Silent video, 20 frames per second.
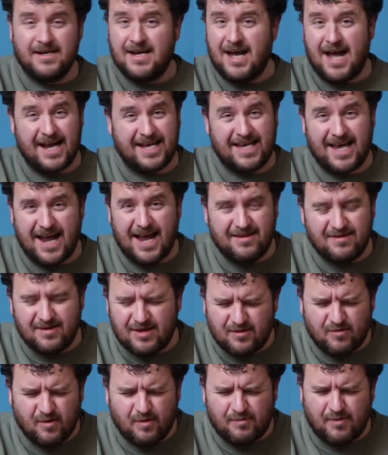Again,
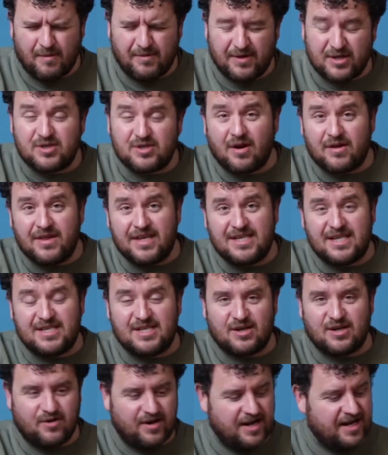you will probably strongly
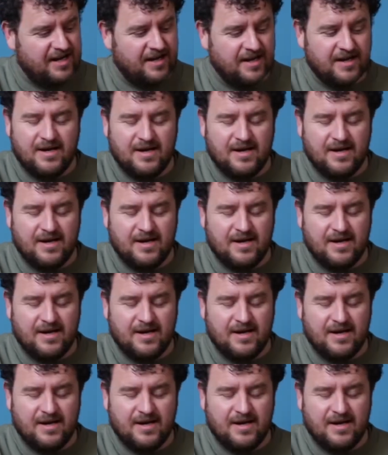disagree,